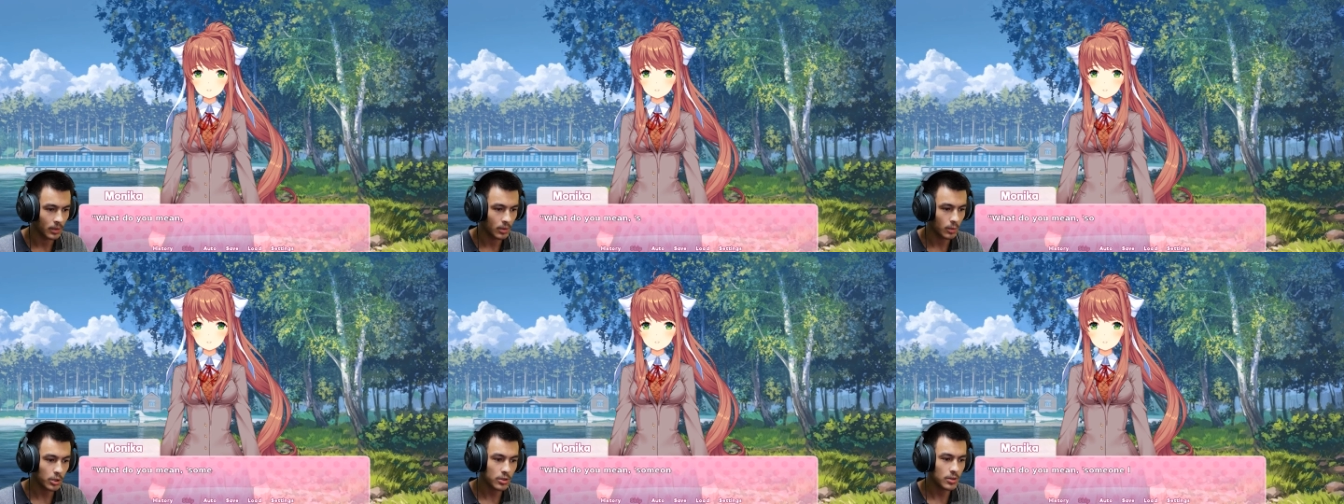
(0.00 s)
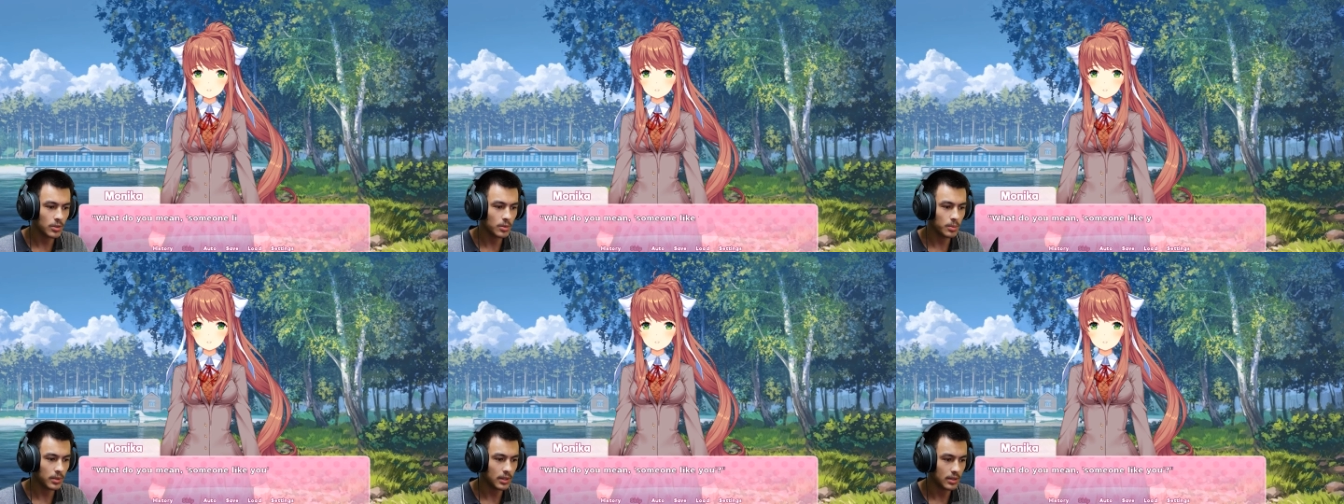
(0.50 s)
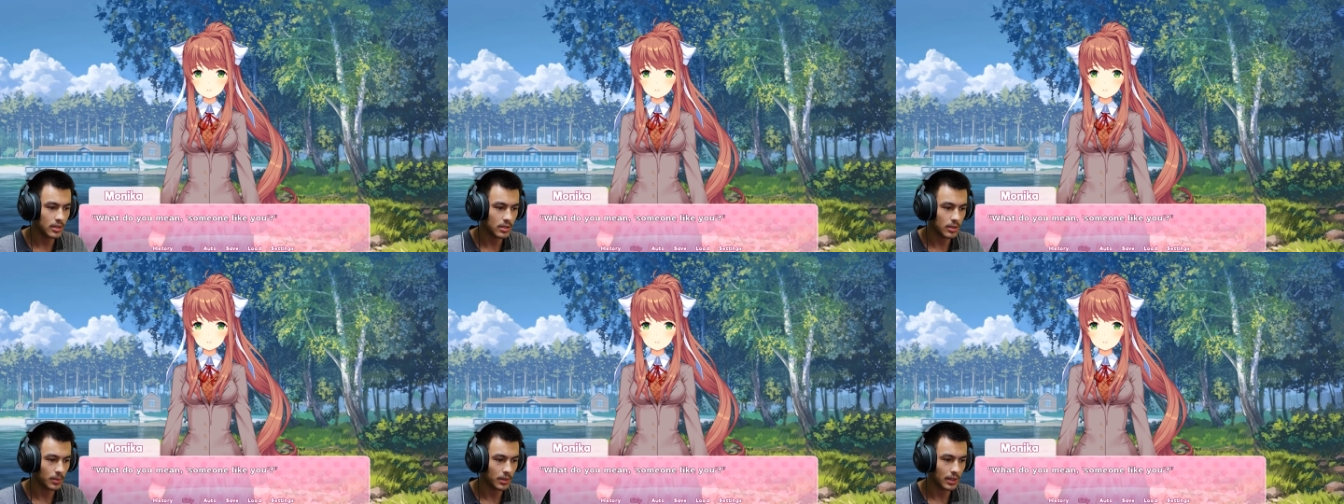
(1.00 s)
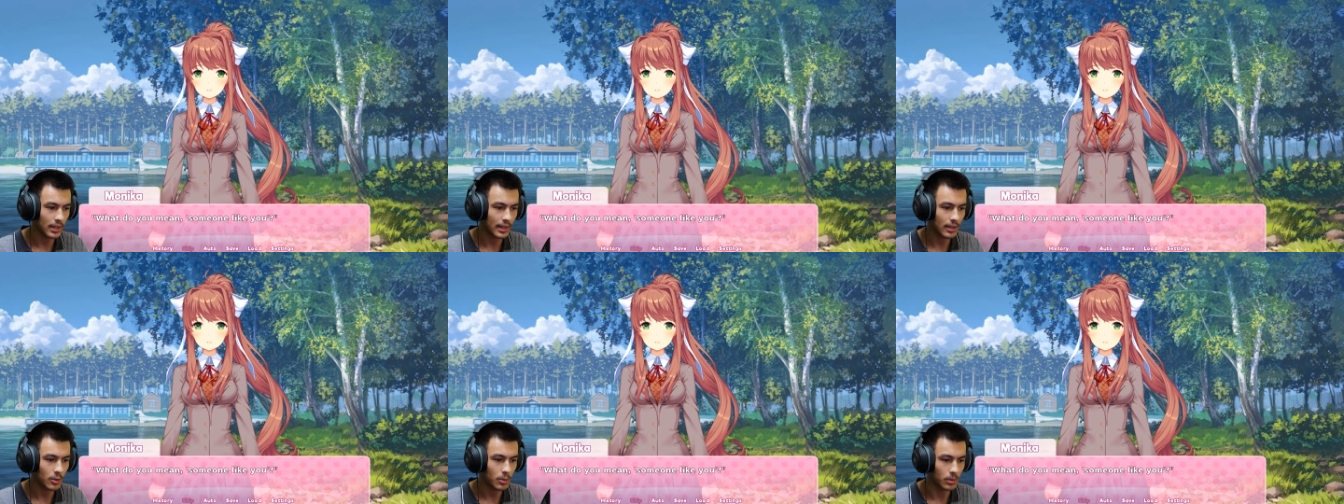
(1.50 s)
What do you mean, someone like
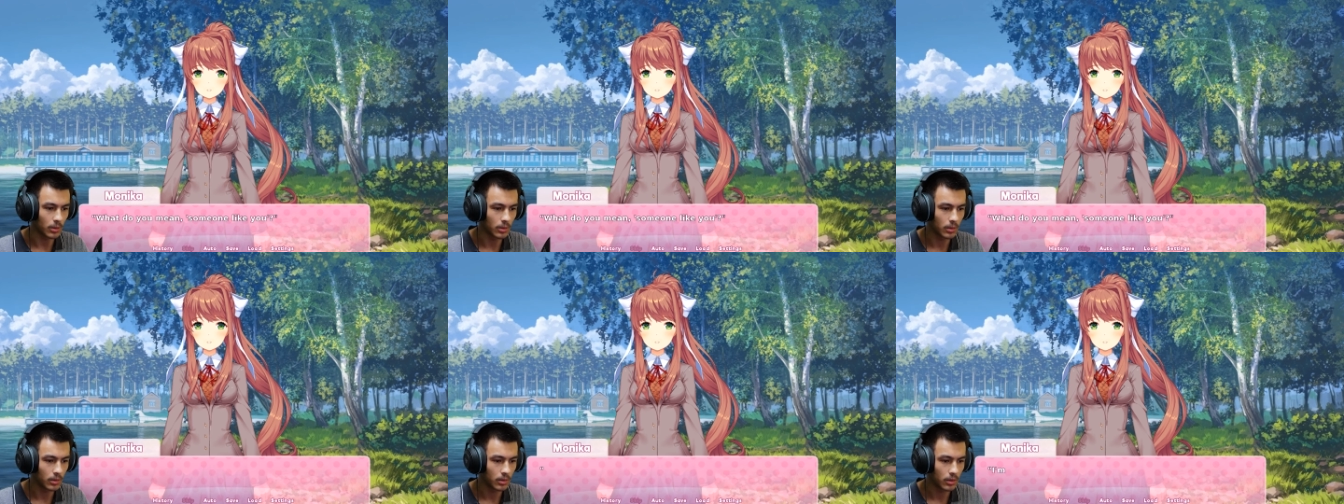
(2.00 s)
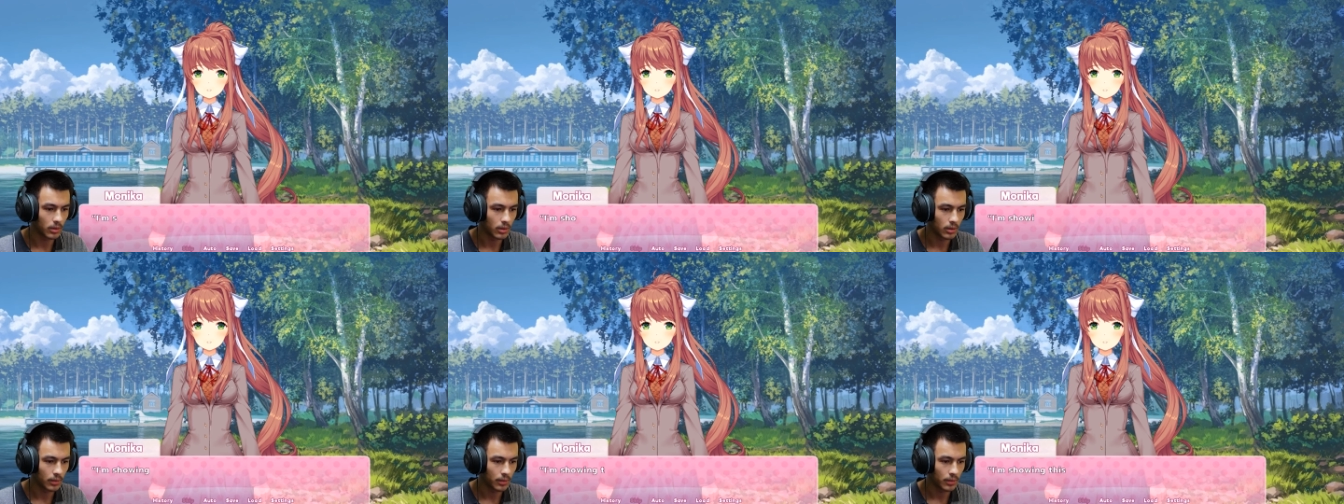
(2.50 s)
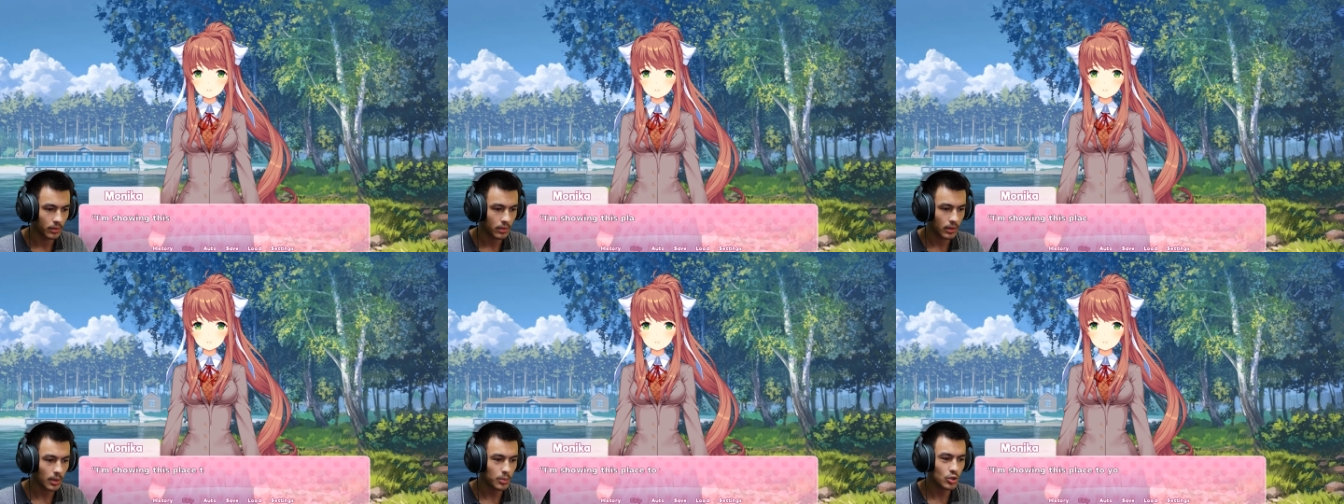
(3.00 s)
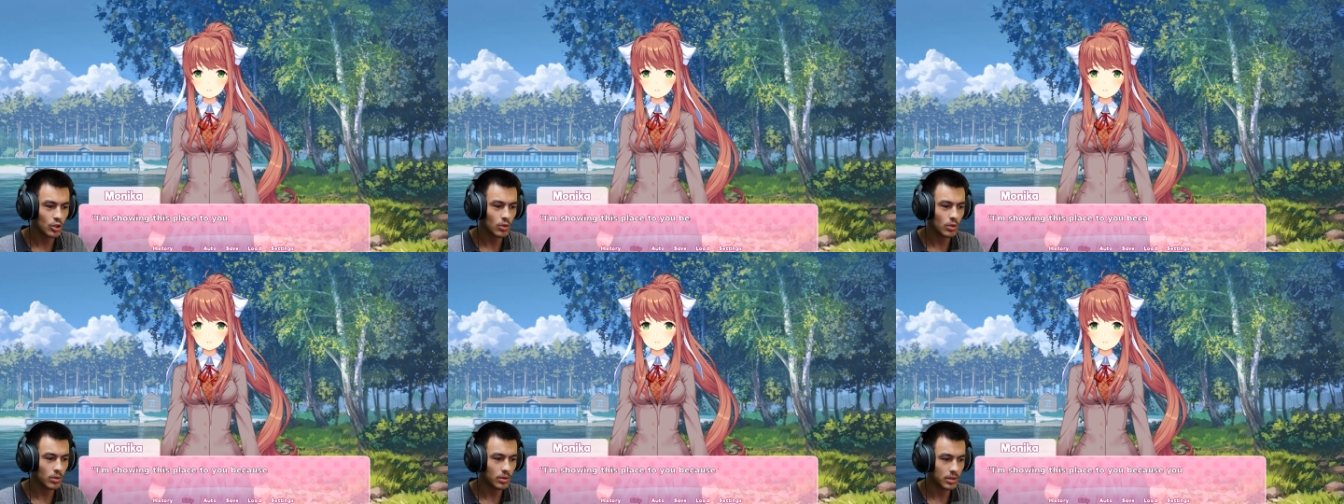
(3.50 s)
you? I'm showing
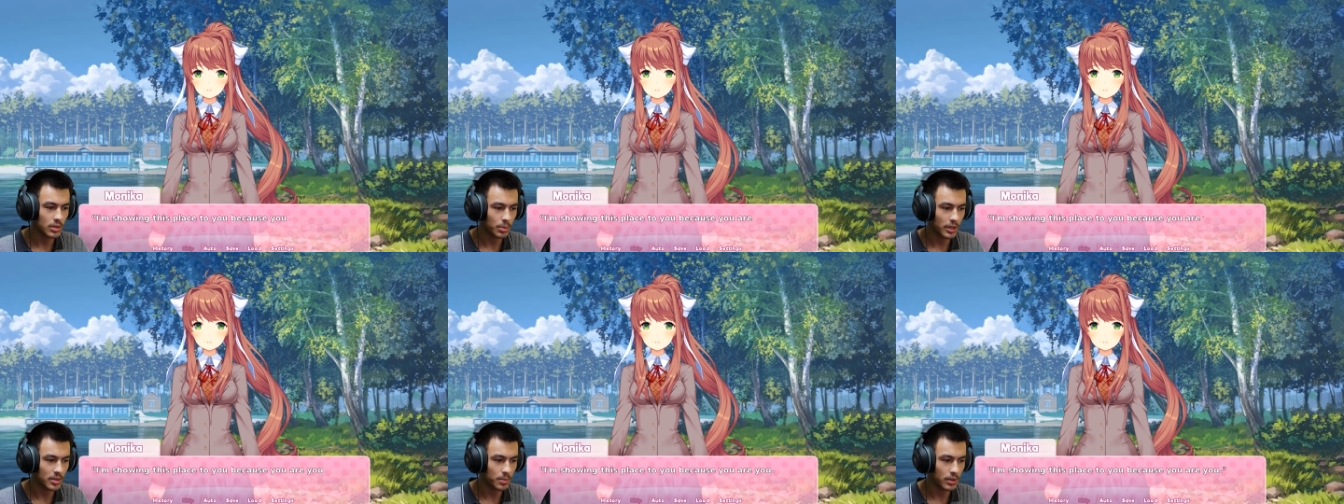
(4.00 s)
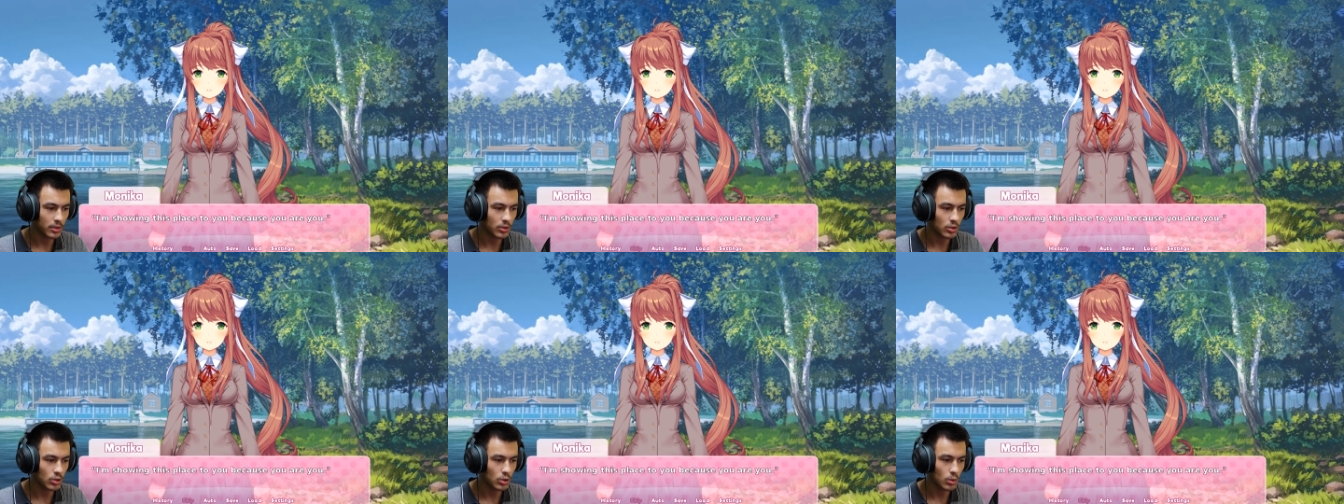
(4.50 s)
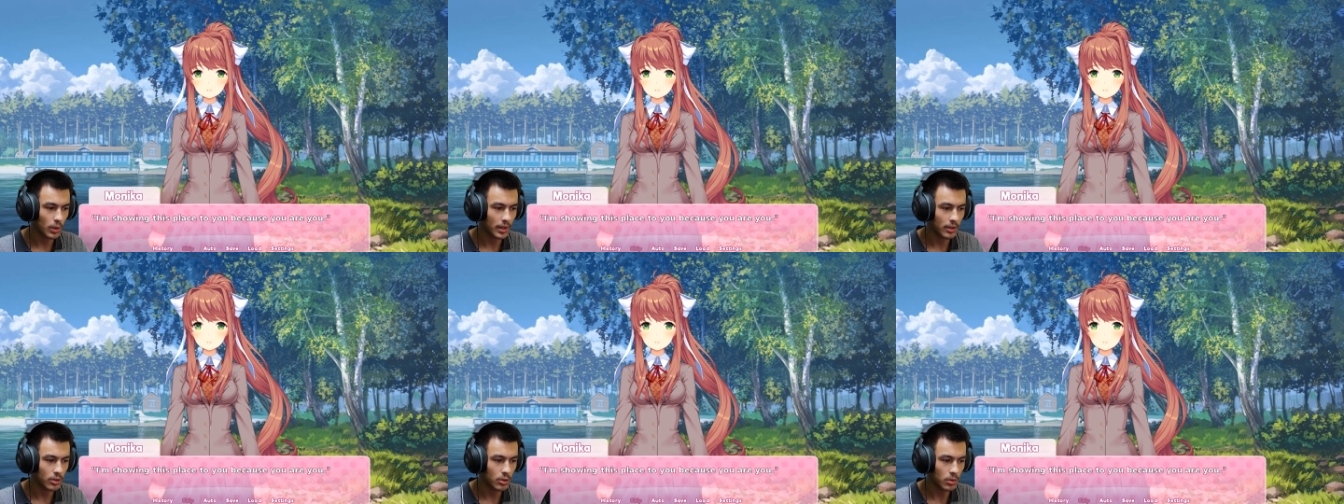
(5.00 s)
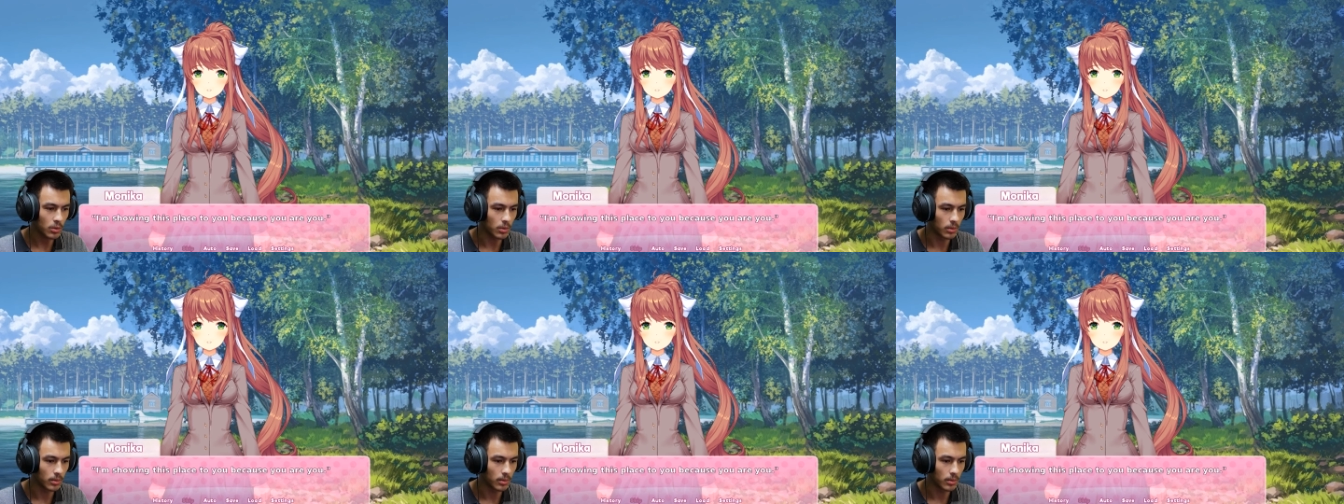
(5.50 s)
you this place because you are you.